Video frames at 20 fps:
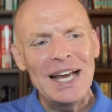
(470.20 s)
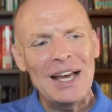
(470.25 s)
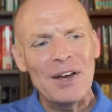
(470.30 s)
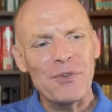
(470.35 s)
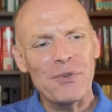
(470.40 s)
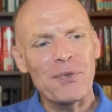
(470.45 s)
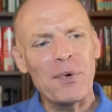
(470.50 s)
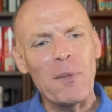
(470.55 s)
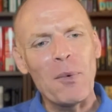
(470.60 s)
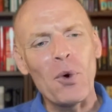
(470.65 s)

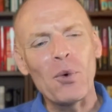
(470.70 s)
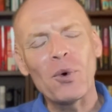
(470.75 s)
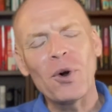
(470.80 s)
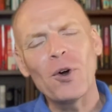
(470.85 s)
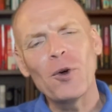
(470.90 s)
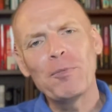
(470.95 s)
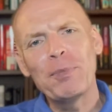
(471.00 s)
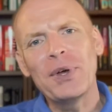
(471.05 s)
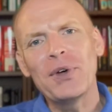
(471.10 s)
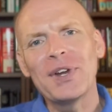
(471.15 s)
From a
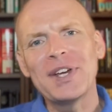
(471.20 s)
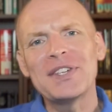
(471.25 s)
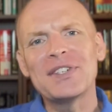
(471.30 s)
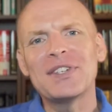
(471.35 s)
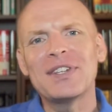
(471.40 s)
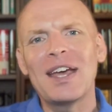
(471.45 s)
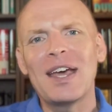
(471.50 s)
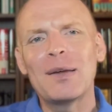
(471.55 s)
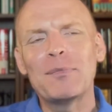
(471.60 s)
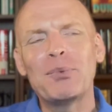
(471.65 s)
world building
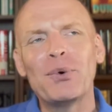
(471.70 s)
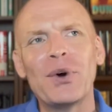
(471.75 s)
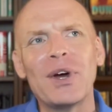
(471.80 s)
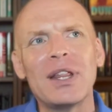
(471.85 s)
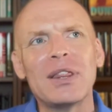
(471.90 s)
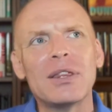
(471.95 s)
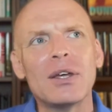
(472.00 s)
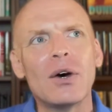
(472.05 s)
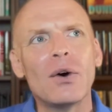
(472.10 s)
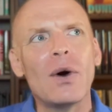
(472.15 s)

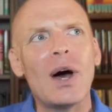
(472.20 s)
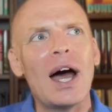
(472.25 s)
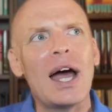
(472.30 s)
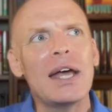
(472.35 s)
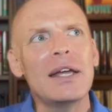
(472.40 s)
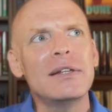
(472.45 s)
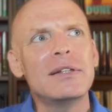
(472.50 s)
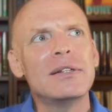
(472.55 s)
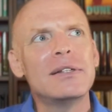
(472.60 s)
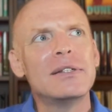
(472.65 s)
standpoint, though,
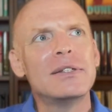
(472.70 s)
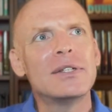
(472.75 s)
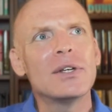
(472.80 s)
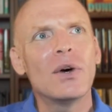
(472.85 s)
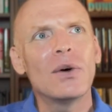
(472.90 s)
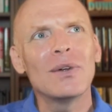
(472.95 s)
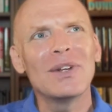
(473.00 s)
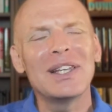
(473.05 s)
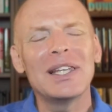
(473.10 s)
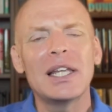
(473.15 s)
I
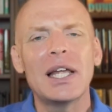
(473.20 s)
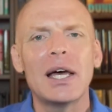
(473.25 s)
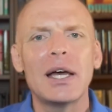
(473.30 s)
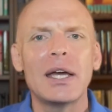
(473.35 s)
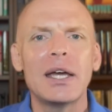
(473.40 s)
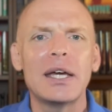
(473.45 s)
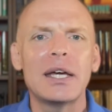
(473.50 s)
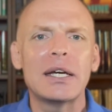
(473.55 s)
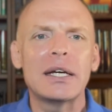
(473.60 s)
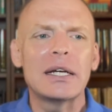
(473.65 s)
don't
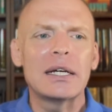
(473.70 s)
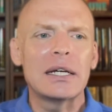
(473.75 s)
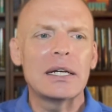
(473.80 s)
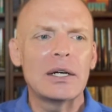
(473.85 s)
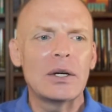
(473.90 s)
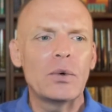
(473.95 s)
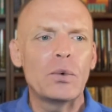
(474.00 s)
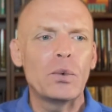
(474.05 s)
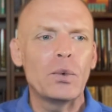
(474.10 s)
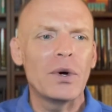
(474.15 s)
like
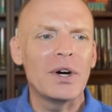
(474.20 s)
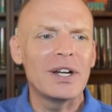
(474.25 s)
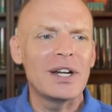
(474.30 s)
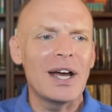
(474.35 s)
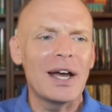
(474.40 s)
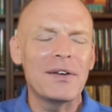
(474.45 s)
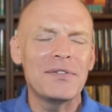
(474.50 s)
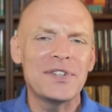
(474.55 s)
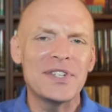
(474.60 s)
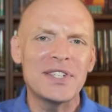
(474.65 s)
what
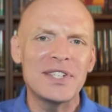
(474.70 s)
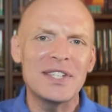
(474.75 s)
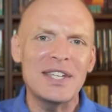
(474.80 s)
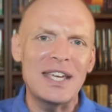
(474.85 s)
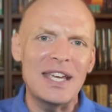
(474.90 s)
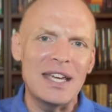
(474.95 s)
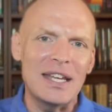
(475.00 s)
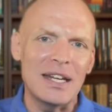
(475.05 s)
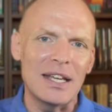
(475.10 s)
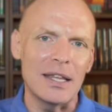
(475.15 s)
I've
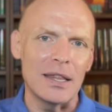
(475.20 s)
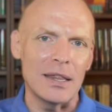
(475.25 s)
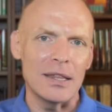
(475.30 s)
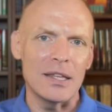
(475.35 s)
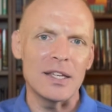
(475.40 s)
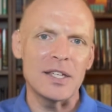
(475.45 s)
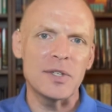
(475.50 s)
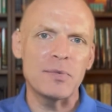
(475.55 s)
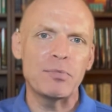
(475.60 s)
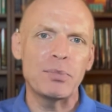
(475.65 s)
seen in
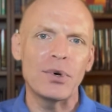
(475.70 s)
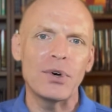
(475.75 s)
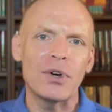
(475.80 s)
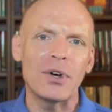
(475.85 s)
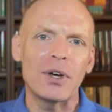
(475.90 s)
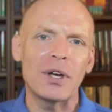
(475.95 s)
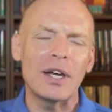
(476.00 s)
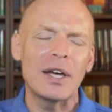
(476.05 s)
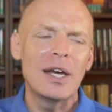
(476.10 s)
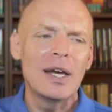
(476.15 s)
this
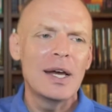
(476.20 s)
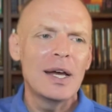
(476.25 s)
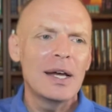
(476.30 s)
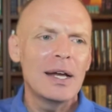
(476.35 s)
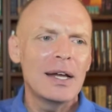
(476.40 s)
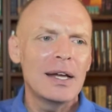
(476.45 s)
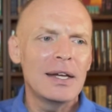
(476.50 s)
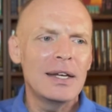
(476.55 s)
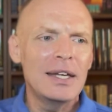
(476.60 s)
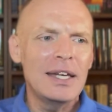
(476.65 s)
book,
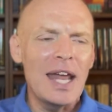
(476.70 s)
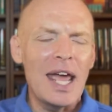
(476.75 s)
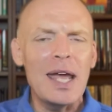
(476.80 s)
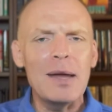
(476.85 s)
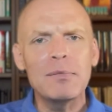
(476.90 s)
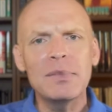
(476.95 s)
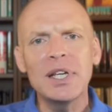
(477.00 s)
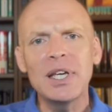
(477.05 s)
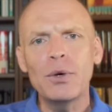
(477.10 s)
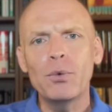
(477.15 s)

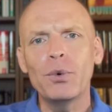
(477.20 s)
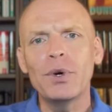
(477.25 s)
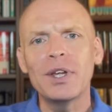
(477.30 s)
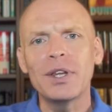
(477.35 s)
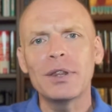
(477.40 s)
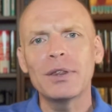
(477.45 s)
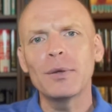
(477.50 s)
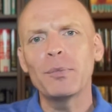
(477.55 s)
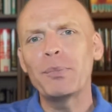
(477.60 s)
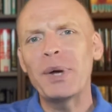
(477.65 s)
namely
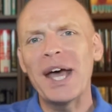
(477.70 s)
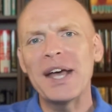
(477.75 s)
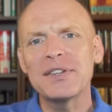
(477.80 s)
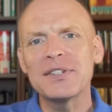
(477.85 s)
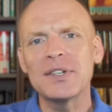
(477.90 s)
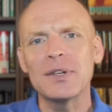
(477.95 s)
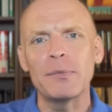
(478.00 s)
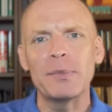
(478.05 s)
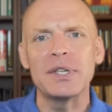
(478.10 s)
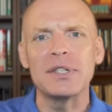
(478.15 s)
with the
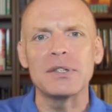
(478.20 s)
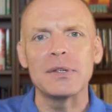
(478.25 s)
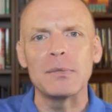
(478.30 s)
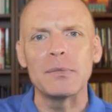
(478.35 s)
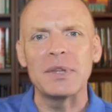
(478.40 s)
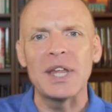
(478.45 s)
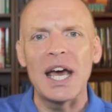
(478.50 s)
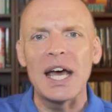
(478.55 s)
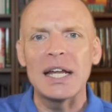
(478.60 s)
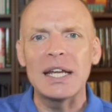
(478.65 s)
pessimism
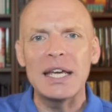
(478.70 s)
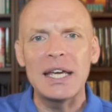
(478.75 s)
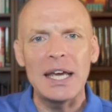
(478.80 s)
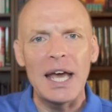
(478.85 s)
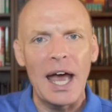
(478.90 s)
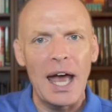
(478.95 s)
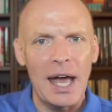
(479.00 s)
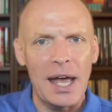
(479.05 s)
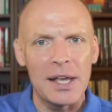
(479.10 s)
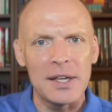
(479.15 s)
that he
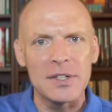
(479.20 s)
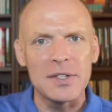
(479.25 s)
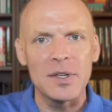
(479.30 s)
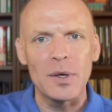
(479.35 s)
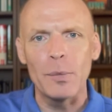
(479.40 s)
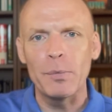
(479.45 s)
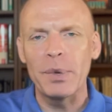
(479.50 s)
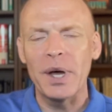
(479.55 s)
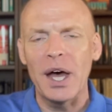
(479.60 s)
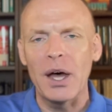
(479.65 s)
has
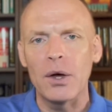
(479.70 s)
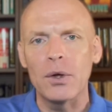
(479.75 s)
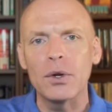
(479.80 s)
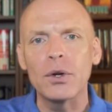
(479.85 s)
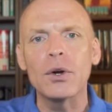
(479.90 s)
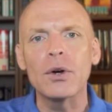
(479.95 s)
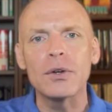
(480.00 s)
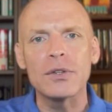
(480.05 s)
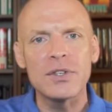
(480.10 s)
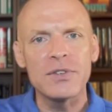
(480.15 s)
about Earth's